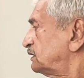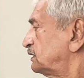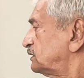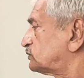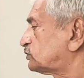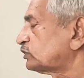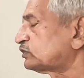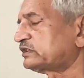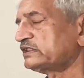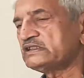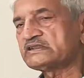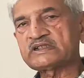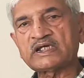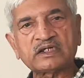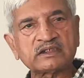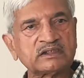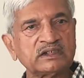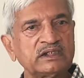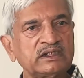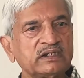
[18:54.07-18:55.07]
So these
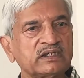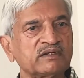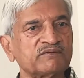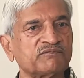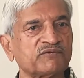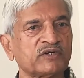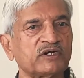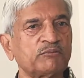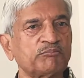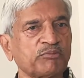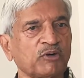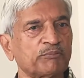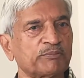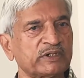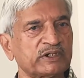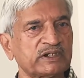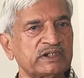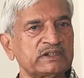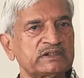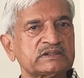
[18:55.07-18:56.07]
are the different
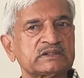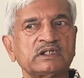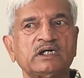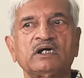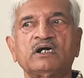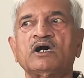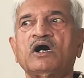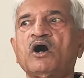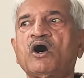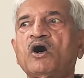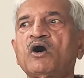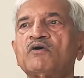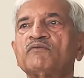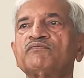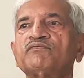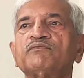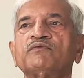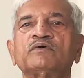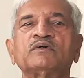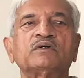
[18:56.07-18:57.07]
properties
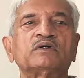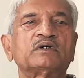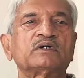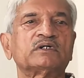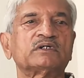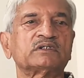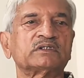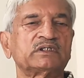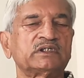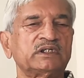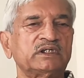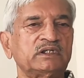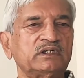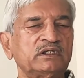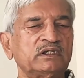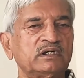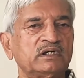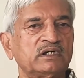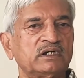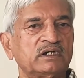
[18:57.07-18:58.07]
of the